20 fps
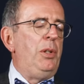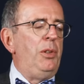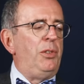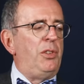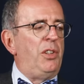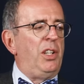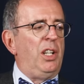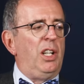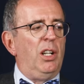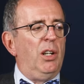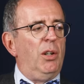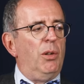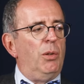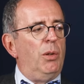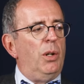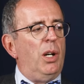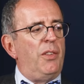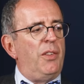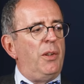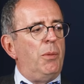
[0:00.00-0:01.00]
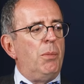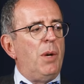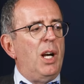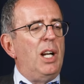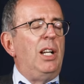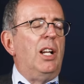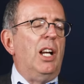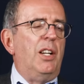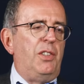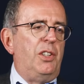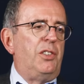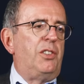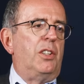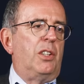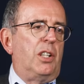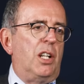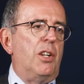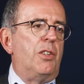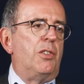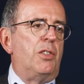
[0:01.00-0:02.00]
used to think, oh, that my life as a
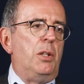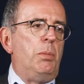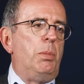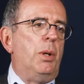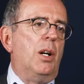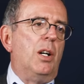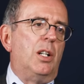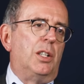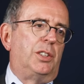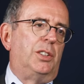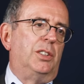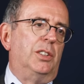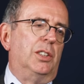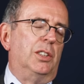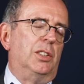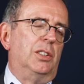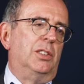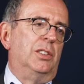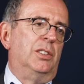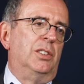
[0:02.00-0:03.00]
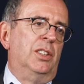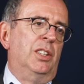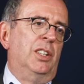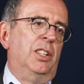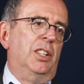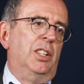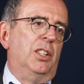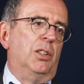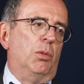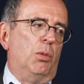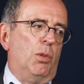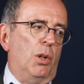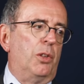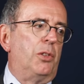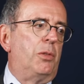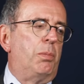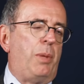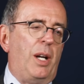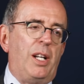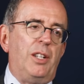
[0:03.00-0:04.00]
country parson
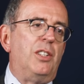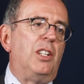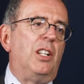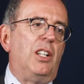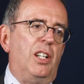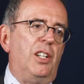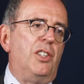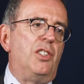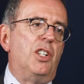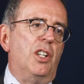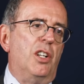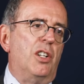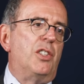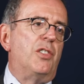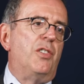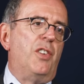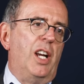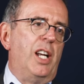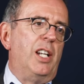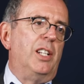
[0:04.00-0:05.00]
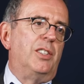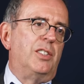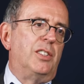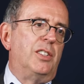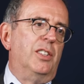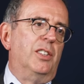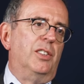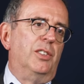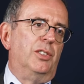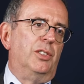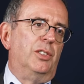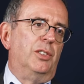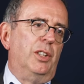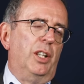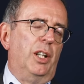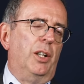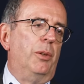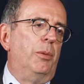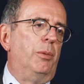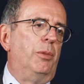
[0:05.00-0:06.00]
was basically church fates and, you
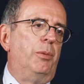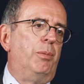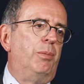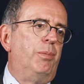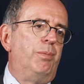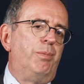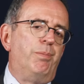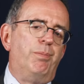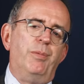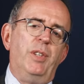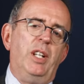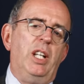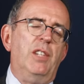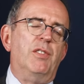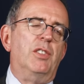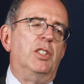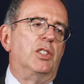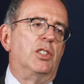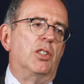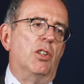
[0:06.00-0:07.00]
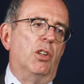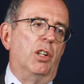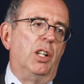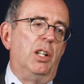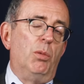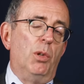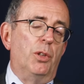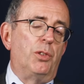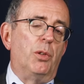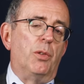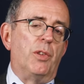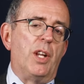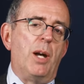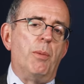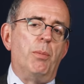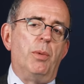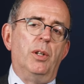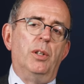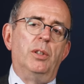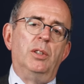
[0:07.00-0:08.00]
know, evensong, and it was all
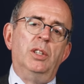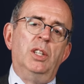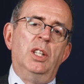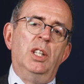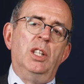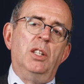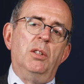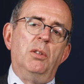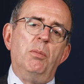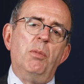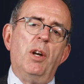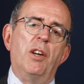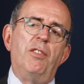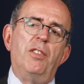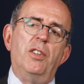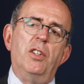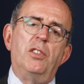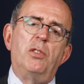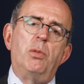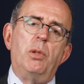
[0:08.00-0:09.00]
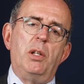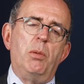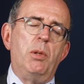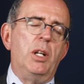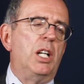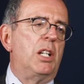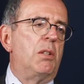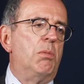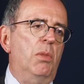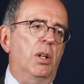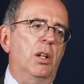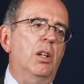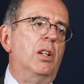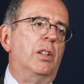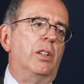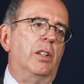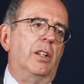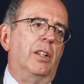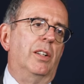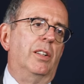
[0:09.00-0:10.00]
that. But in my first week we had a
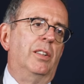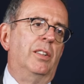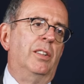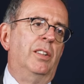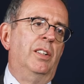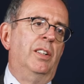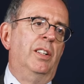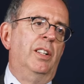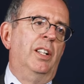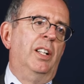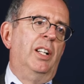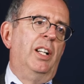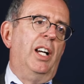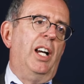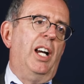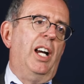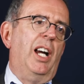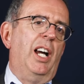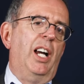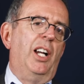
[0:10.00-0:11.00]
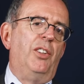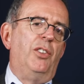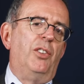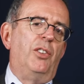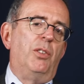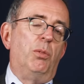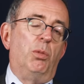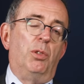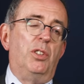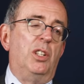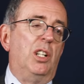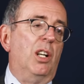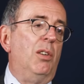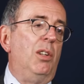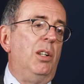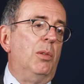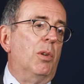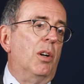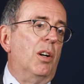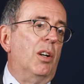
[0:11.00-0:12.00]
murder, and it wasn't the
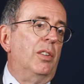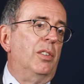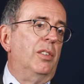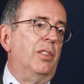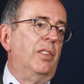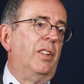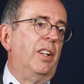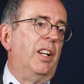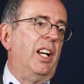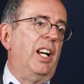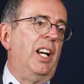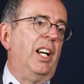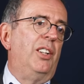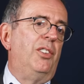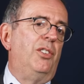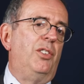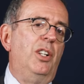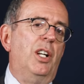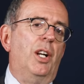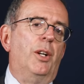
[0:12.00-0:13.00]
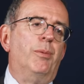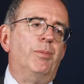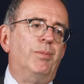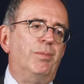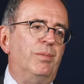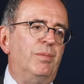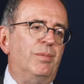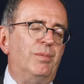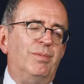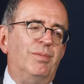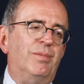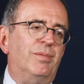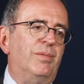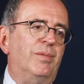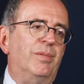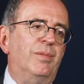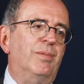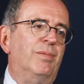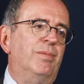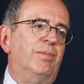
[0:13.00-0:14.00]
only one, and, you know,
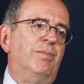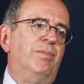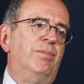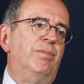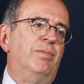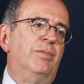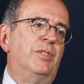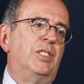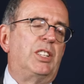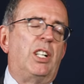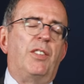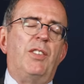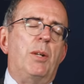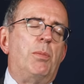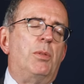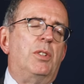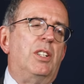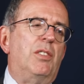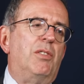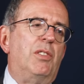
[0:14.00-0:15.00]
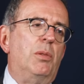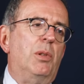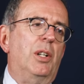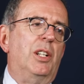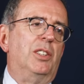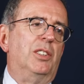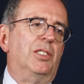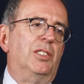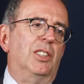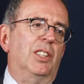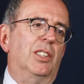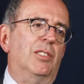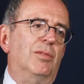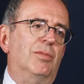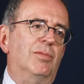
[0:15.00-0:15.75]
stuff happens everywhere, doesn't it?